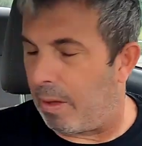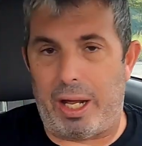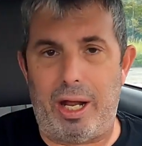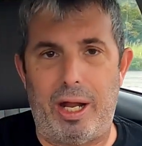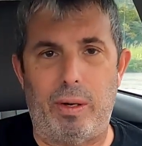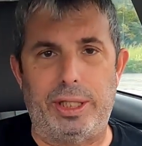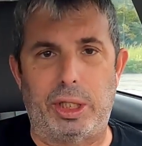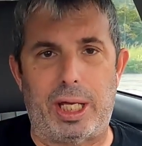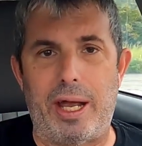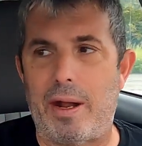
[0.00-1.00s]
And I know what you're
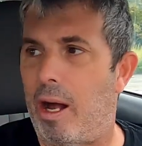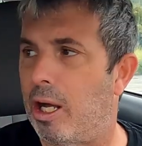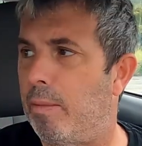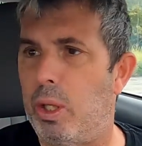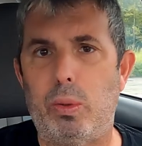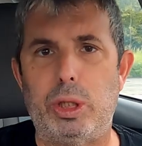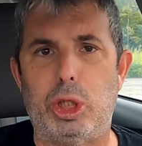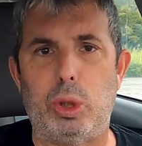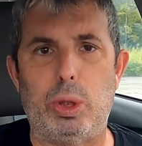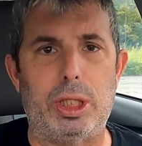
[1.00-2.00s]
saying. How come you
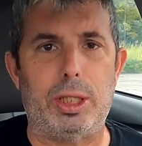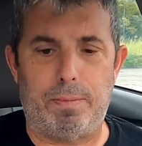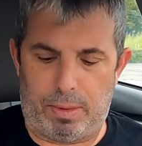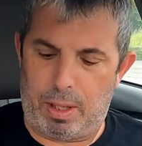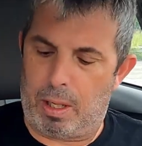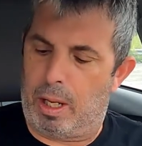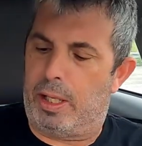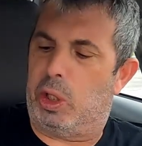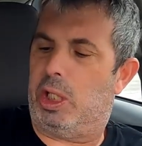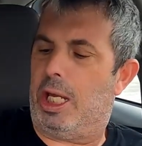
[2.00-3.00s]
always do the
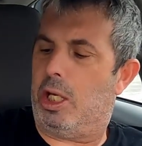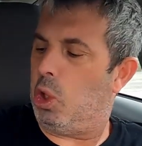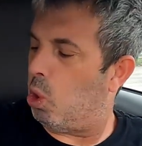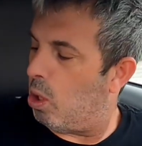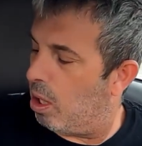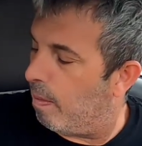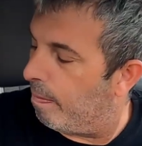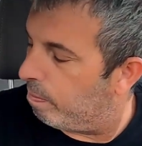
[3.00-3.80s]
Joy,